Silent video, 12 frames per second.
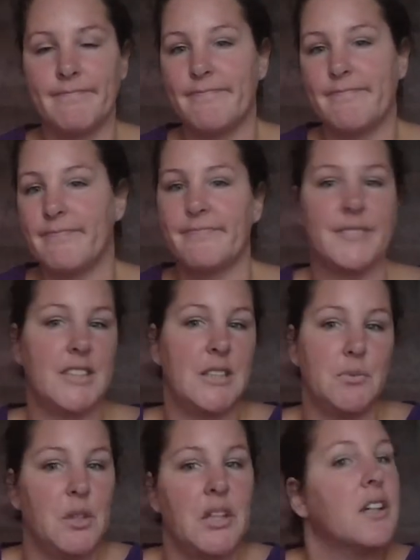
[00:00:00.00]
It just
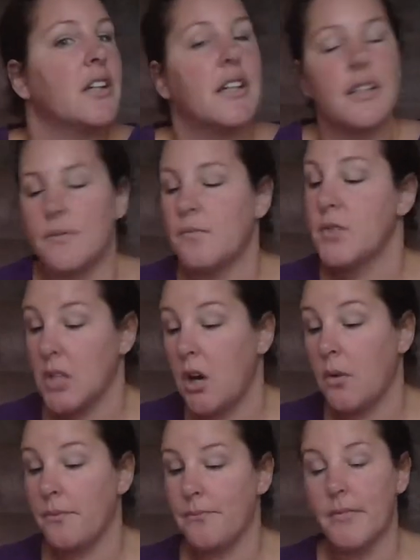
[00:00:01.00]
wouldn't look good. So,
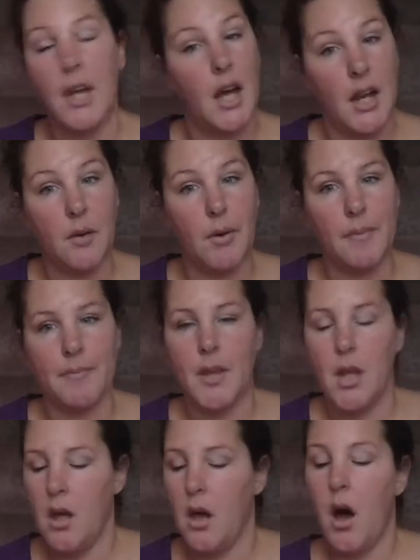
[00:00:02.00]
anyway,
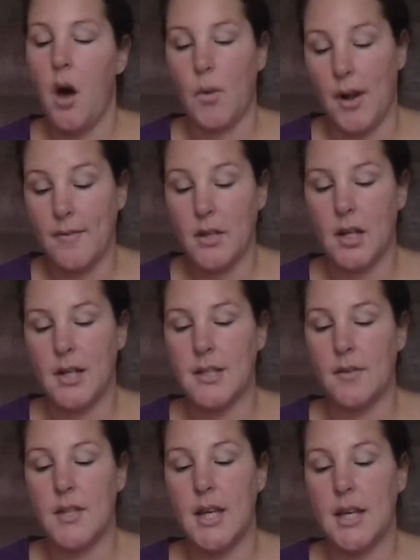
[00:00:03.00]
what I've done is
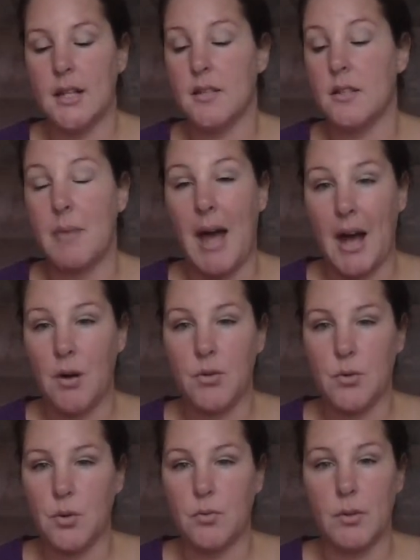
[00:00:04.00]
I've taken some
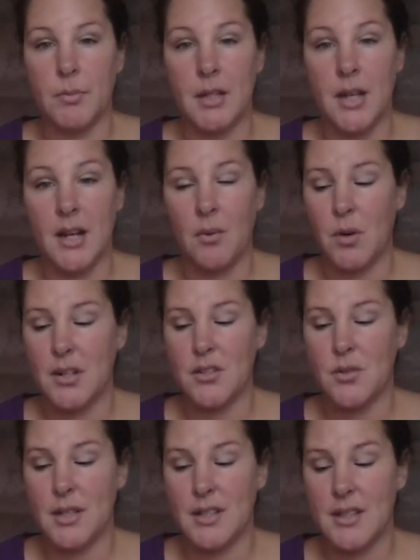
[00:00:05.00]
outdoor ribbon, and I want to
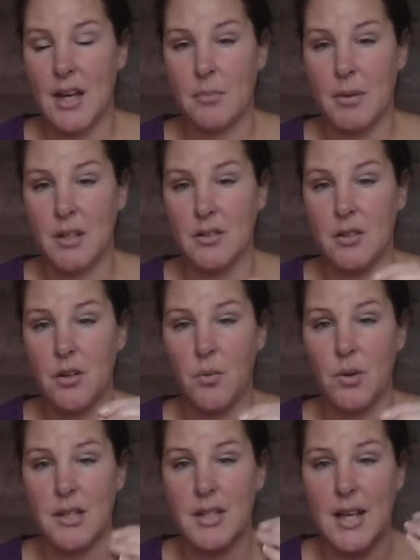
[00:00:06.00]
stress that because you don't
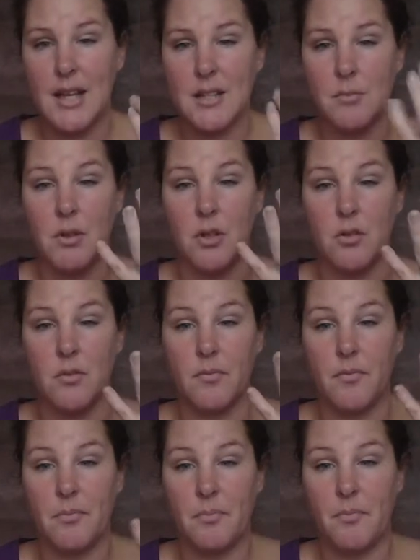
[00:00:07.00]
want to take some of your
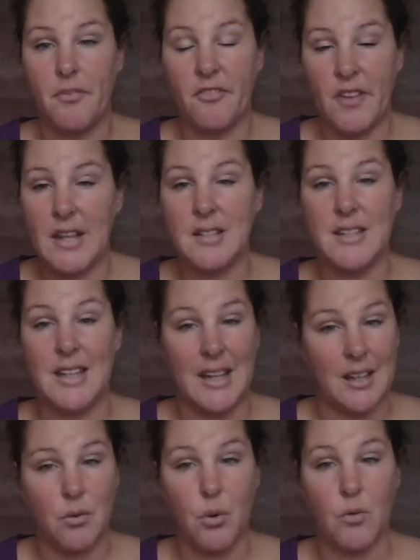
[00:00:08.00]
fancy
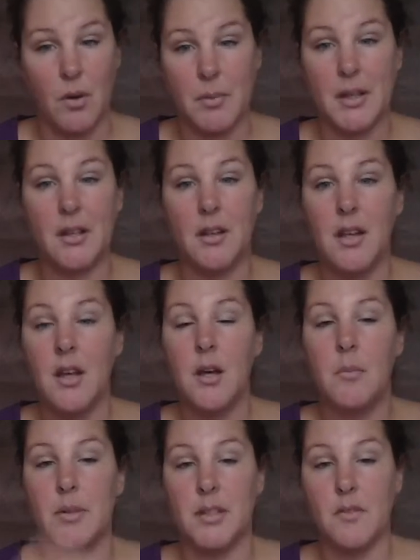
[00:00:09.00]
indoor ribbon,
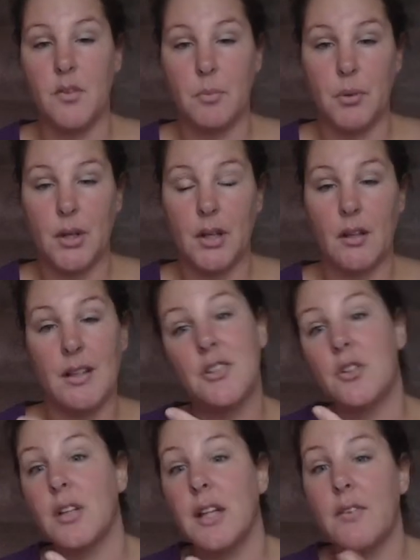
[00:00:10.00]
because if you're putting, unless
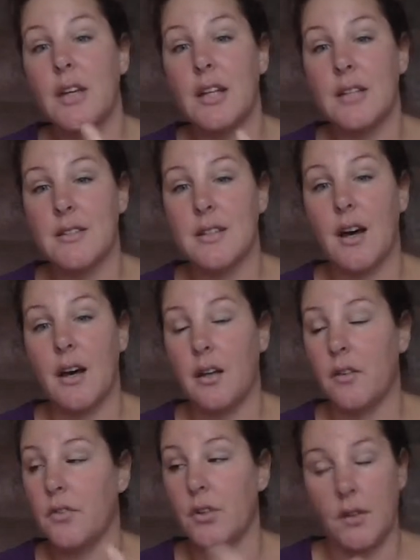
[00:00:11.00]
you're leaving it inside.
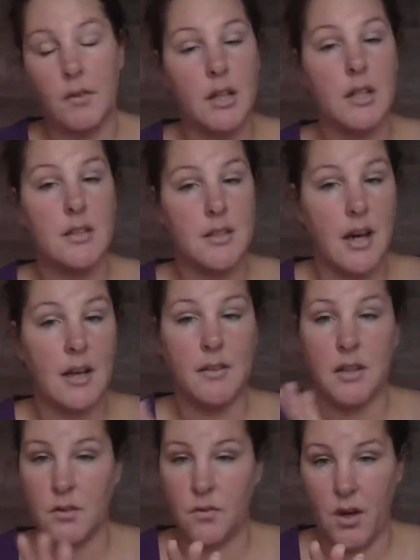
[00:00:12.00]
If you're leaving it inside,
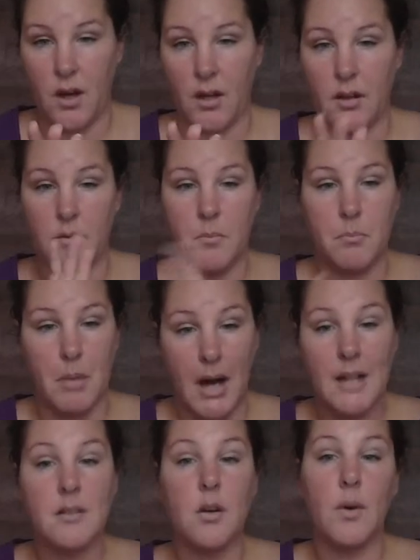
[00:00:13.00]
that's fine.
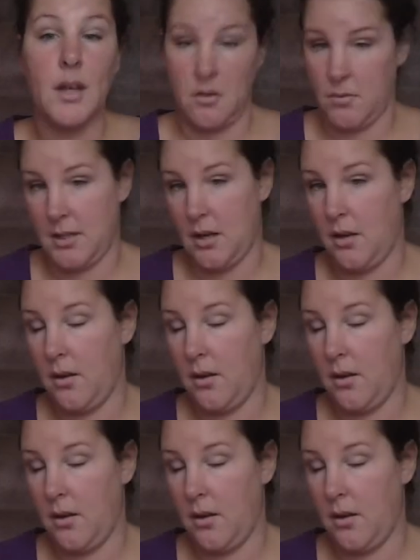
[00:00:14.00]
Mine's going outside.